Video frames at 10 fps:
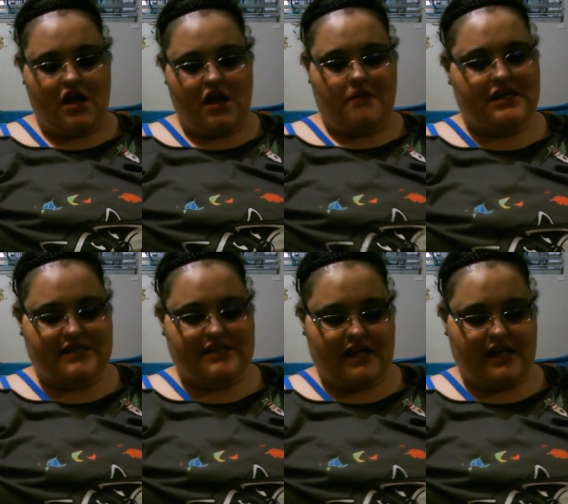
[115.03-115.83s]

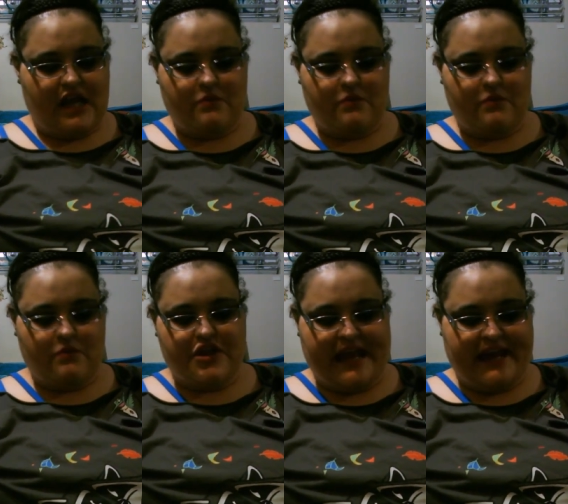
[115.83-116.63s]
because it came with
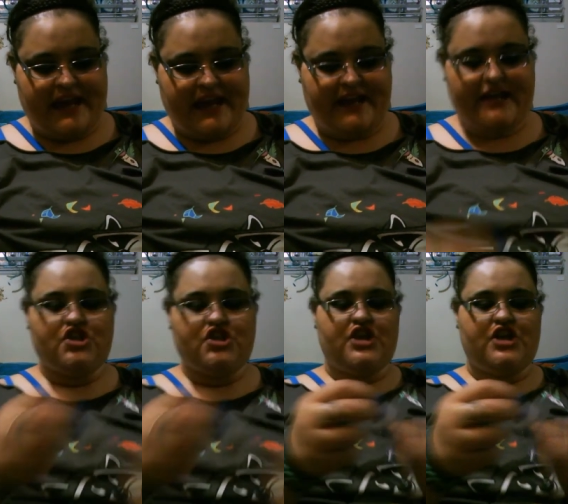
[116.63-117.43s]
a
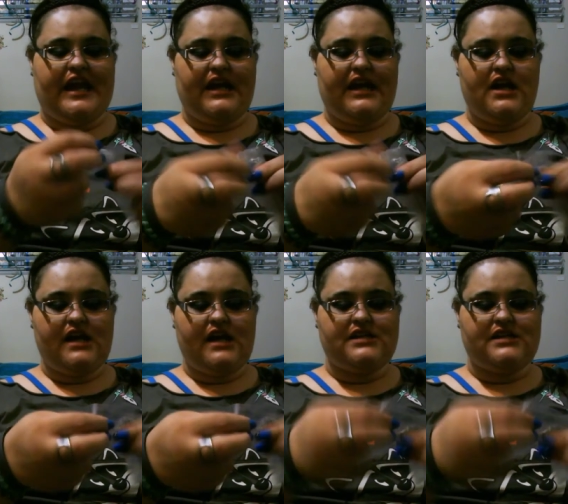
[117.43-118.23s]
chain
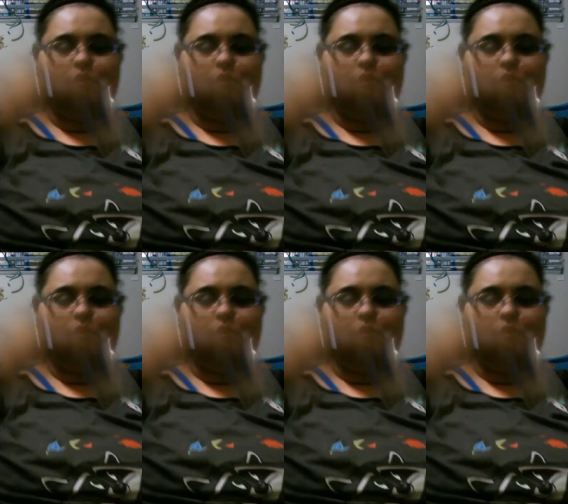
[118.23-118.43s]
as